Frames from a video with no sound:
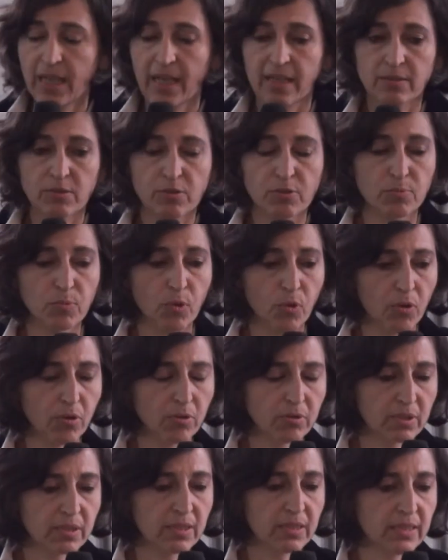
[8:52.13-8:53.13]
small
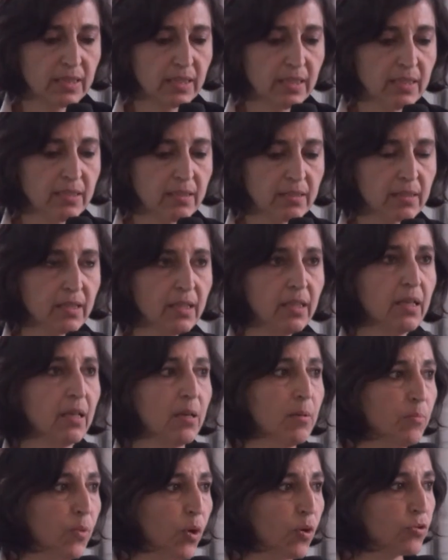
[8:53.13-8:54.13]
cities.
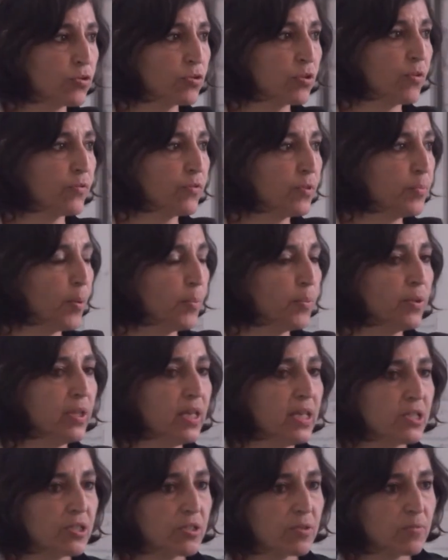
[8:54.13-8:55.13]
Most of the
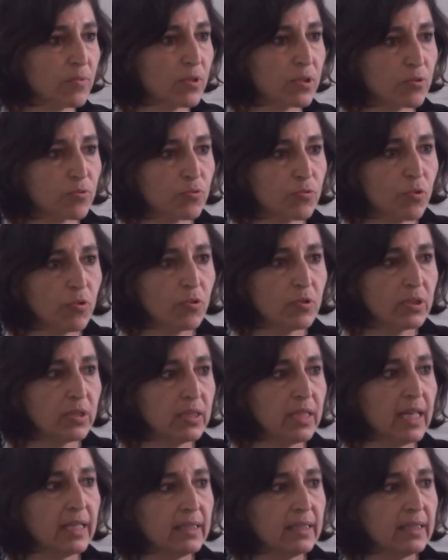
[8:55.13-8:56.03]
population was rural,